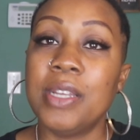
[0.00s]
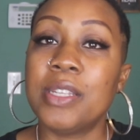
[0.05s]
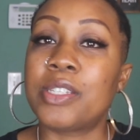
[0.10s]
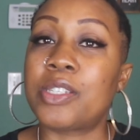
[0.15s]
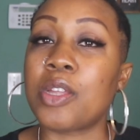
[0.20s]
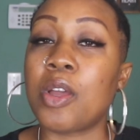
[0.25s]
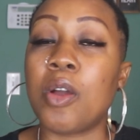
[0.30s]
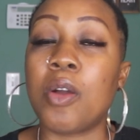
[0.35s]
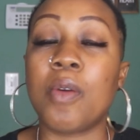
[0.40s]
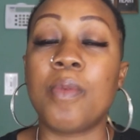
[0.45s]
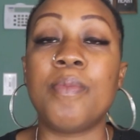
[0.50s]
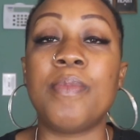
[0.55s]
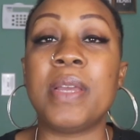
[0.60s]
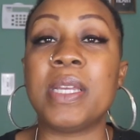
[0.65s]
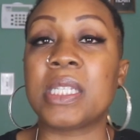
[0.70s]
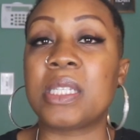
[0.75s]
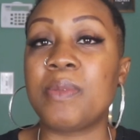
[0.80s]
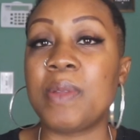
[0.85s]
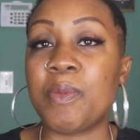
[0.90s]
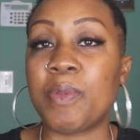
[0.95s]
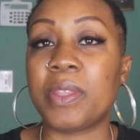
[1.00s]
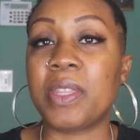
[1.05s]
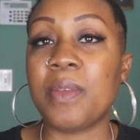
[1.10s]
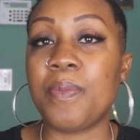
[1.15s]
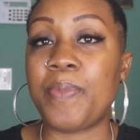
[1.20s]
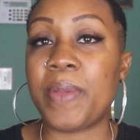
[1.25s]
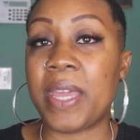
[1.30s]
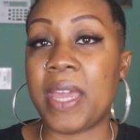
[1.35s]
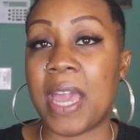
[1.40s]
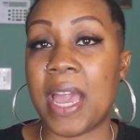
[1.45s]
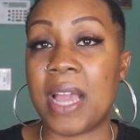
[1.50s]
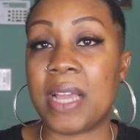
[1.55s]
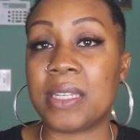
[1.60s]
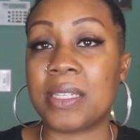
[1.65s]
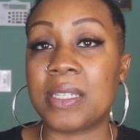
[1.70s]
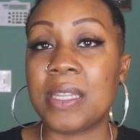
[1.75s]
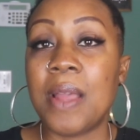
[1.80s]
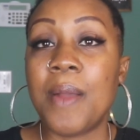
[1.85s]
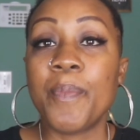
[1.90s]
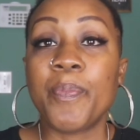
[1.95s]
So miss me with the
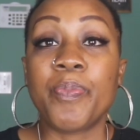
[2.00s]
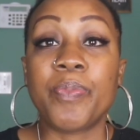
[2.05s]
BS.